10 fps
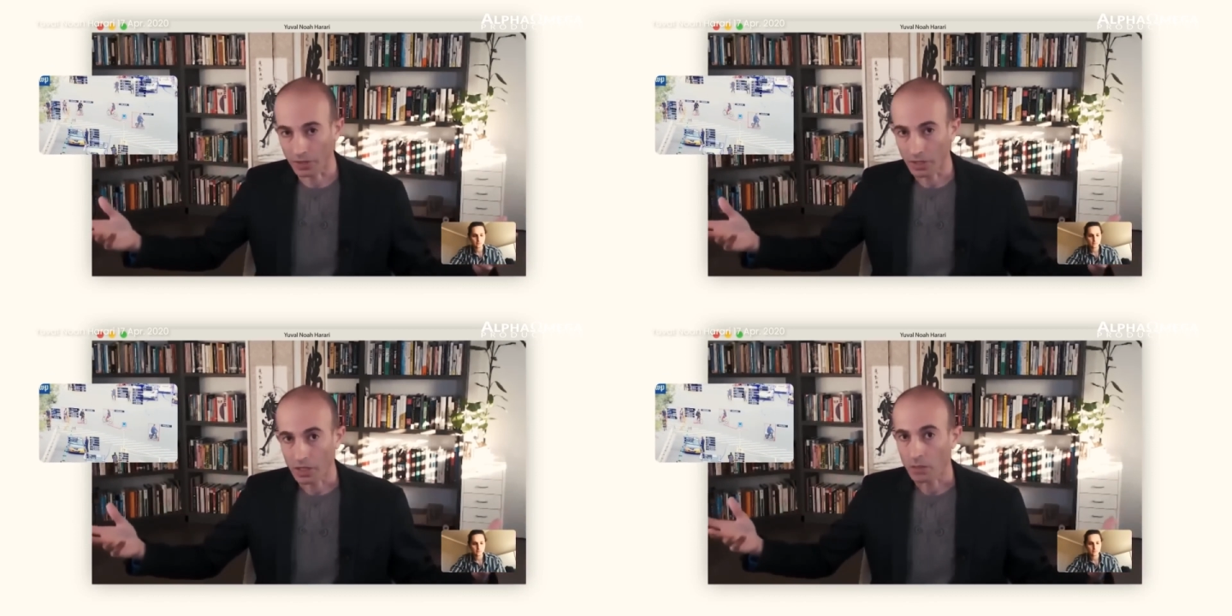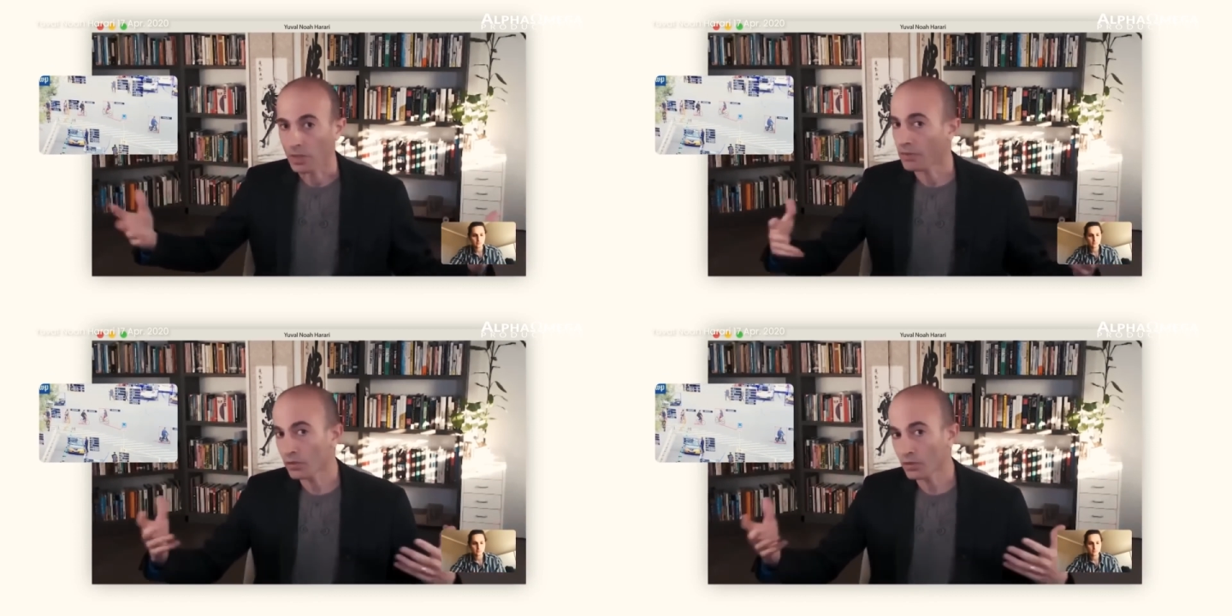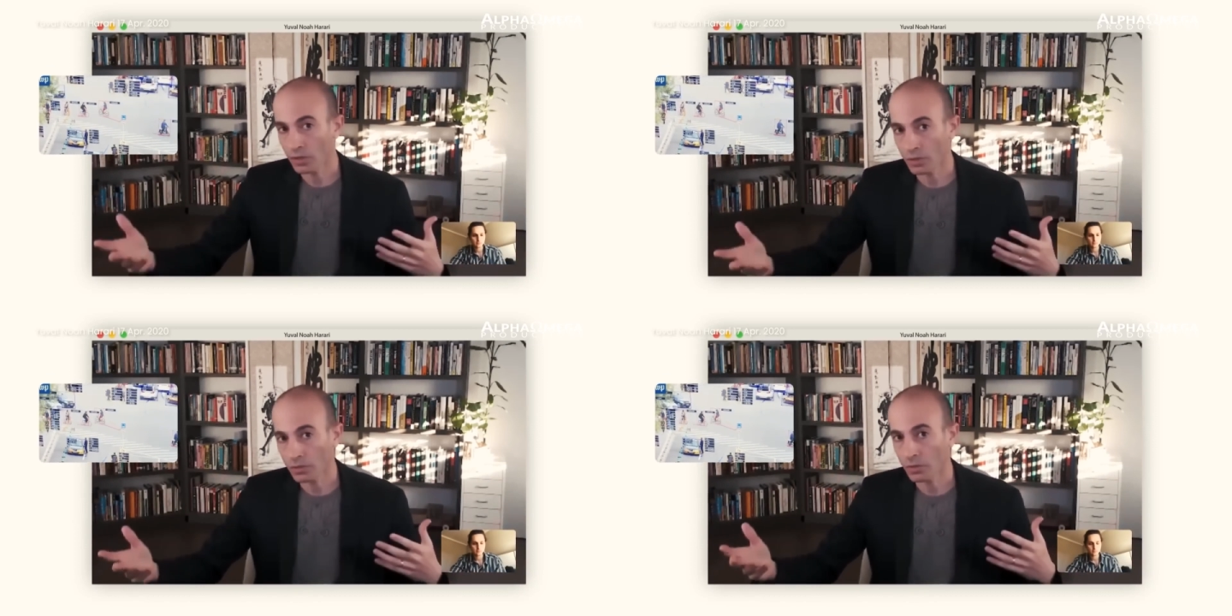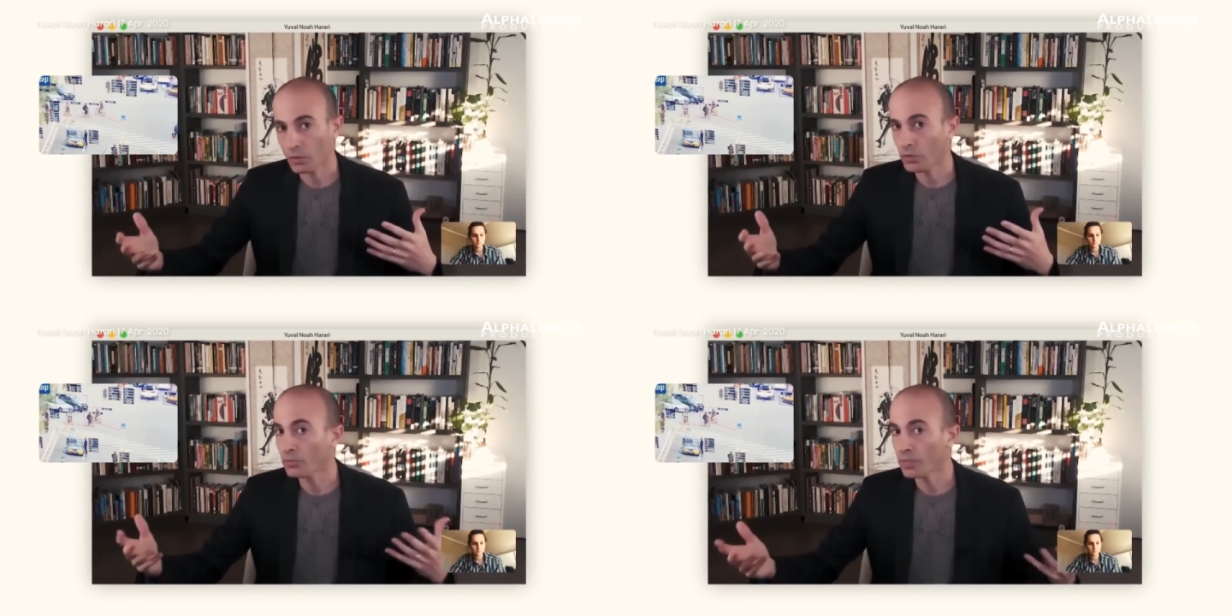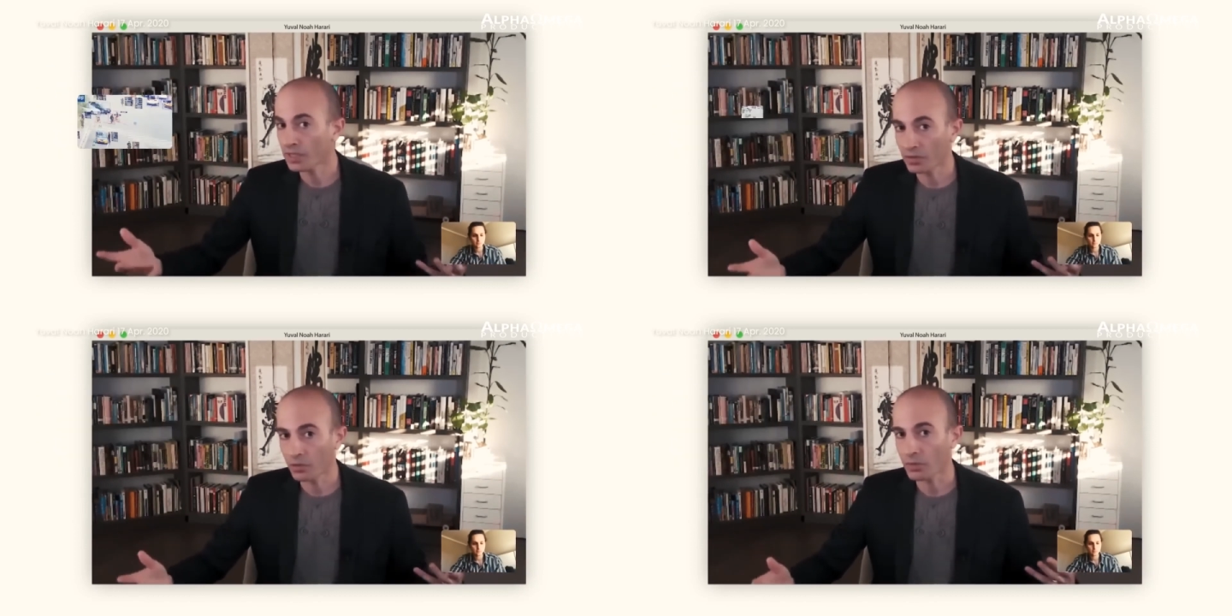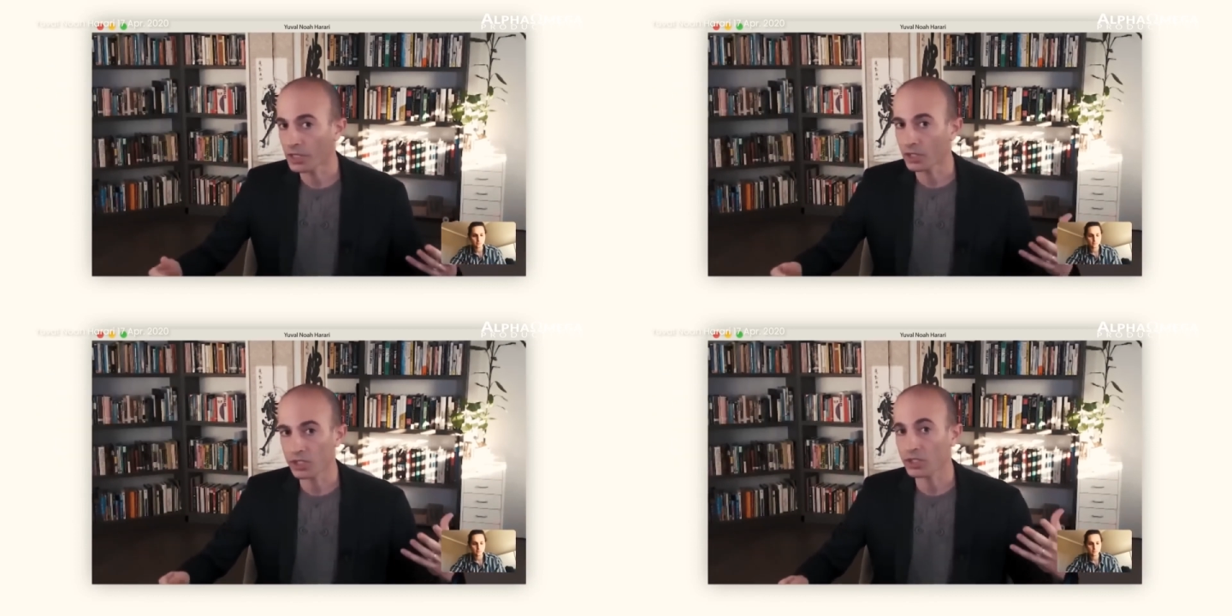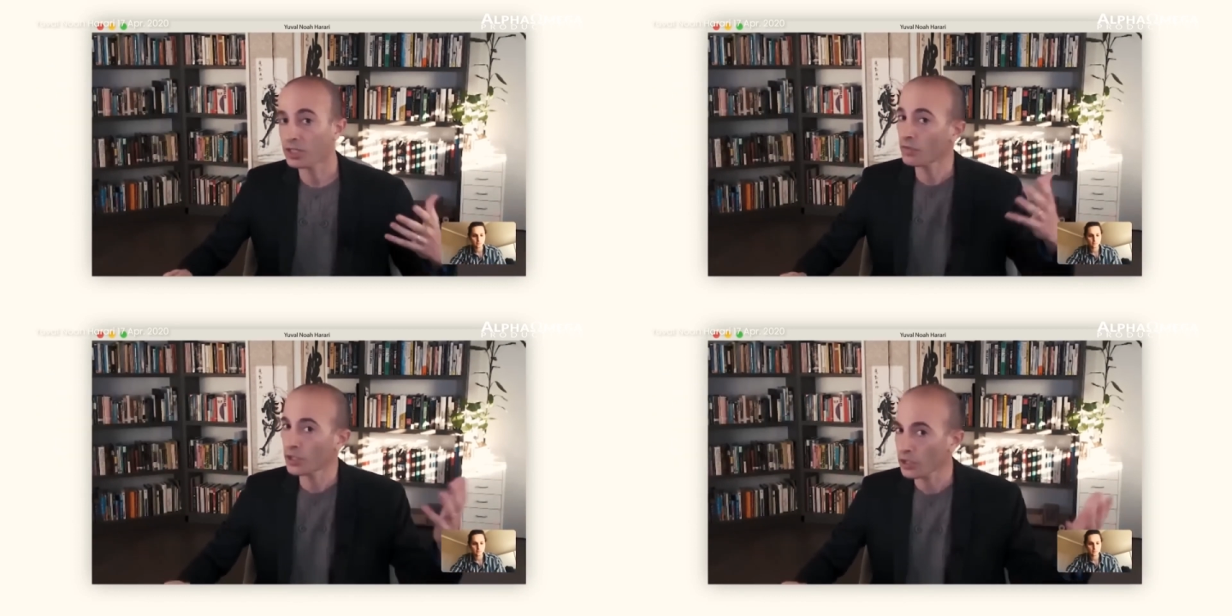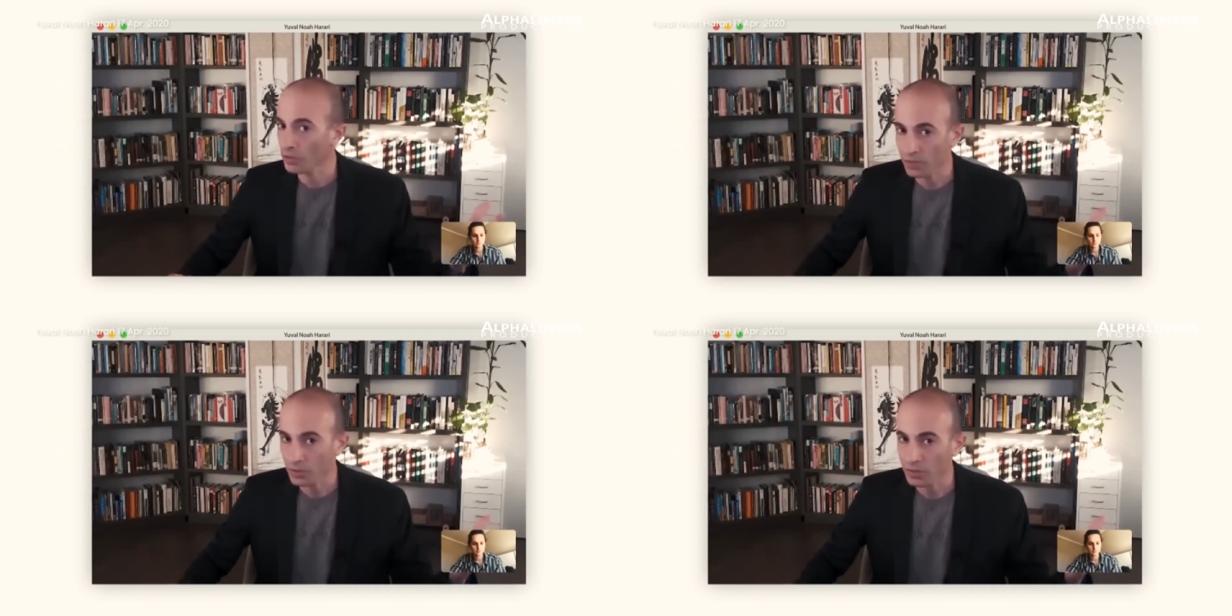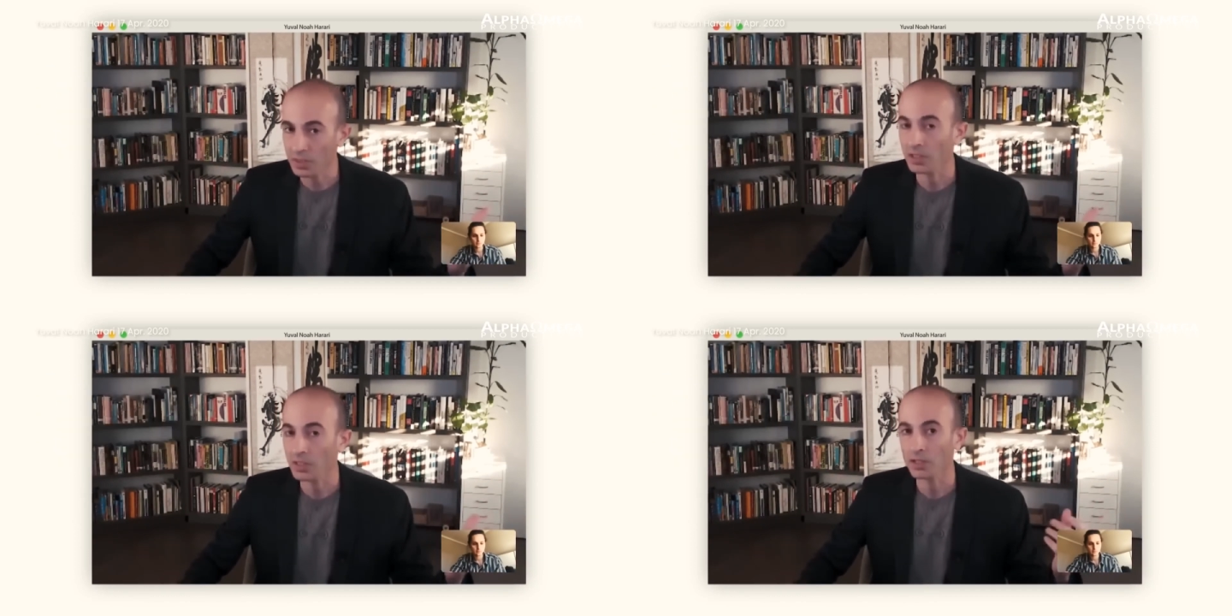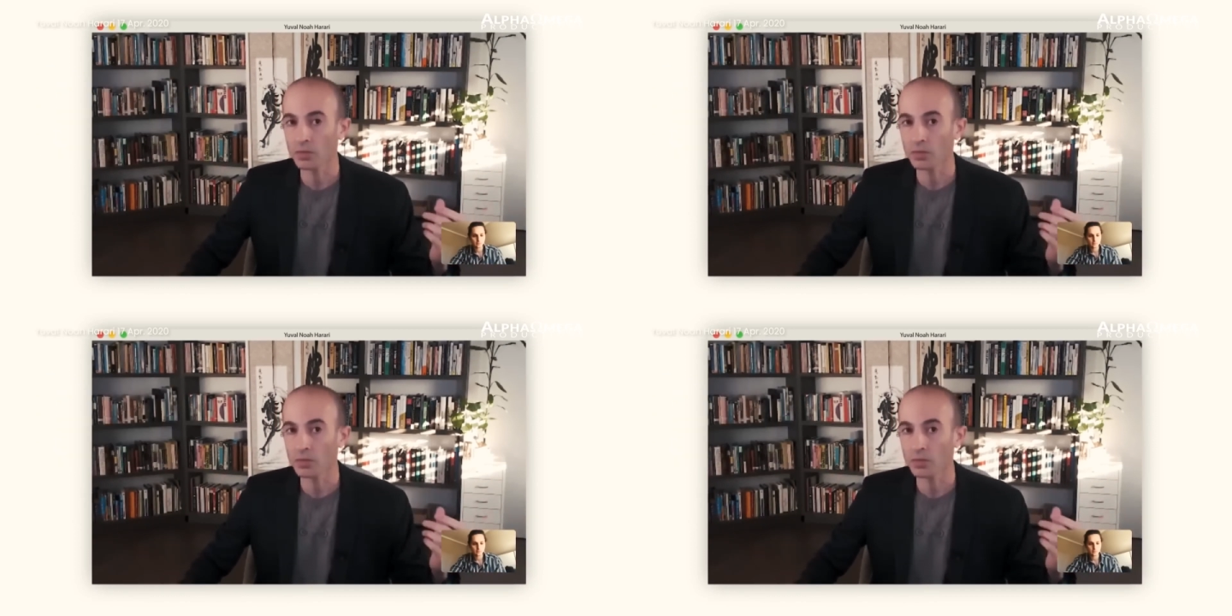where you go, who you meet, which TV shows you see,